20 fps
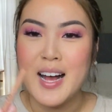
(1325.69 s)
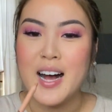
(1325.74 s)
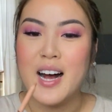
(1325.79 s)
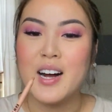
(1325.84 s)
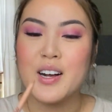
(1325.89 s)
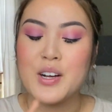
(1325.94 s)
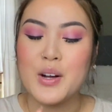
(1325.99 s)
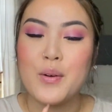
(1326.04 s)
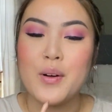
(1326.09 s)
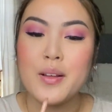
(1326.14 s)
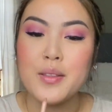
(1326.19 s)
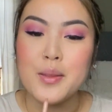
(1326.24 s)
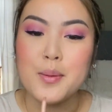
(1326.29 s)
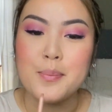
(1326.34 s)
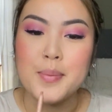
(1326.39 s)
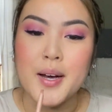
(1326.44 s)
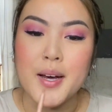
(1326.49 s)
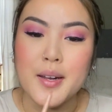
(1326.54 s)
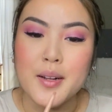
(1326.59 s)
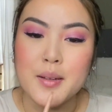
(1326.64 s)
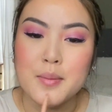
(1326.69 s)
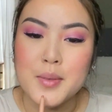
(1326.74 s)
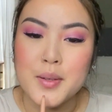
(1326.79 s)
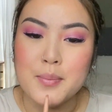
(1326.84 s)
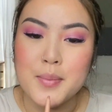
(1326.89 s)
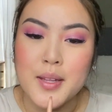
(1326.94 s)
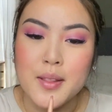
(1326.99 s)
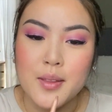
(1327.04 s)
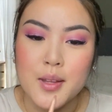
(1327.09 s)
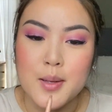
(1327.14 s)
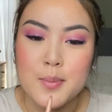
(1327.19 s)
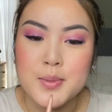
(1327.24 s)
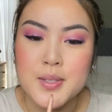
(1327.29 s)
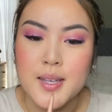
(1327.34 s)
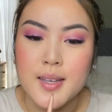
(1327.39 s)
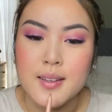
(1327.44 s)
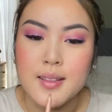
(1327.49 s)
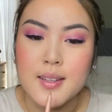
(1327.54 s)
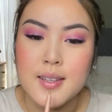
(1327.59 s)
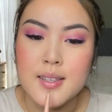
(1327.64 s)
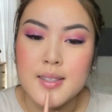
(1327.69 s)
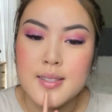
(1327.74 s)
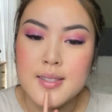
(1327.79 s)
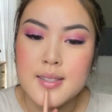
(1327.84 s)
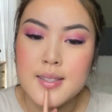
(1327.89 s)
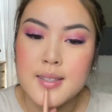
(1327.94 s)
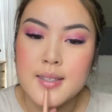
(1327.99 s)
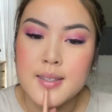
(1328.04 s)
I'll go on the bottom of my lips like this.